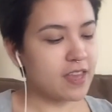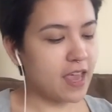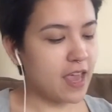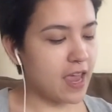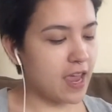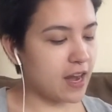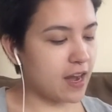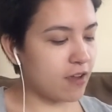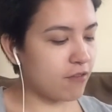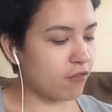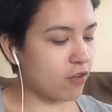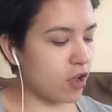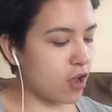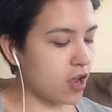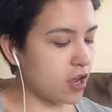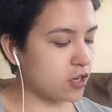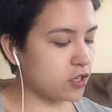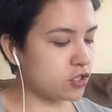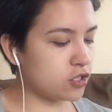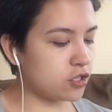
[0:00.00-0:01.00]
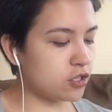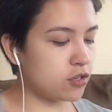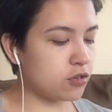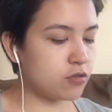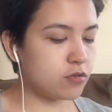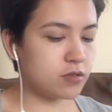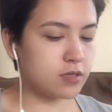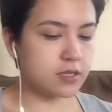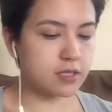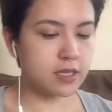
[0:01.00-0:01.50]
And I've got
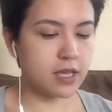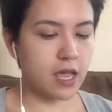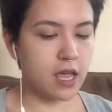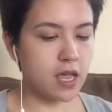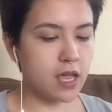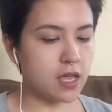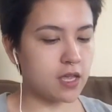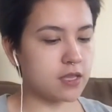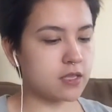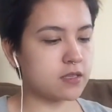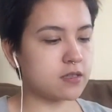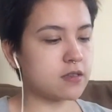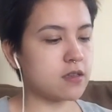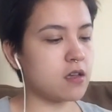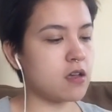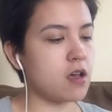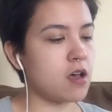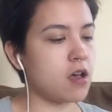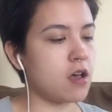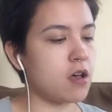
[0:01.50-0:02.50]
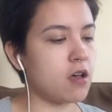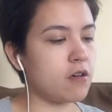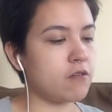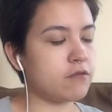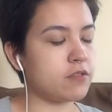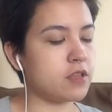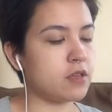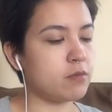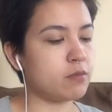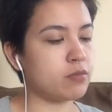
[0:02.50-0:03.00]
2 skeins of
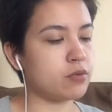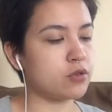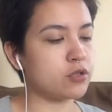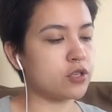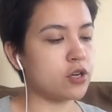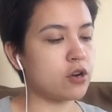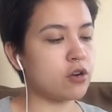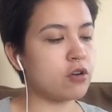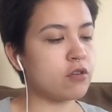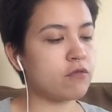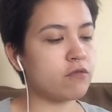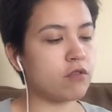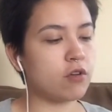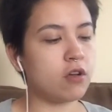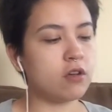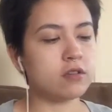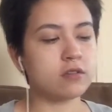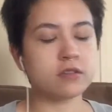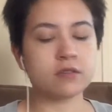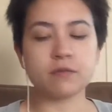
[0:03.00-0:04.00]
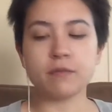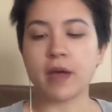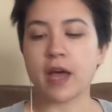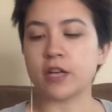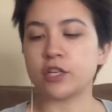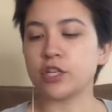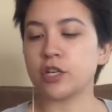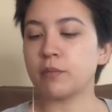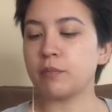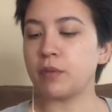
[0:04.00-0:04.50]
the Bergère de France
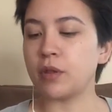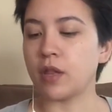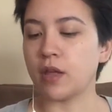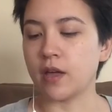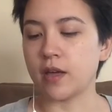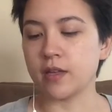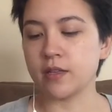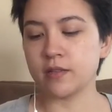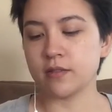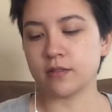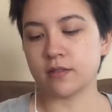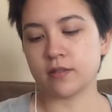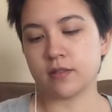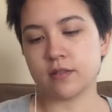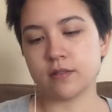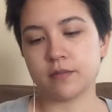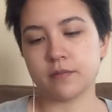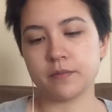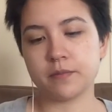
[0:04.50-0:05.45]
Magic Plus.